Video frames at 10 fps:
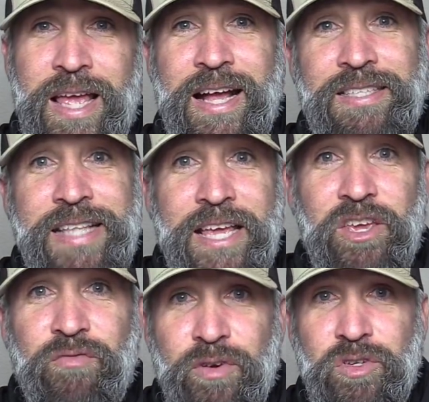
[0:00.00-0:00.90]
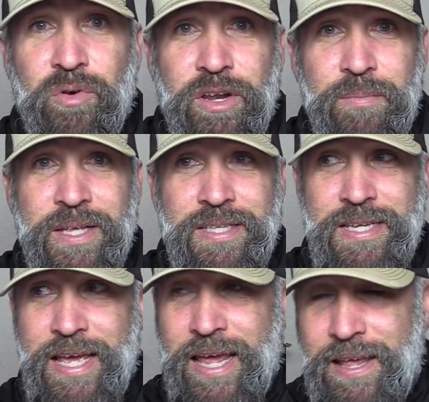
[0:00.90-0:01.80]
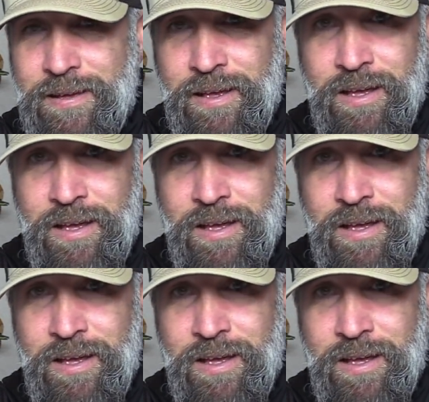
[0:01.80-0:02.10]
Hey guys, thank you for joining me today.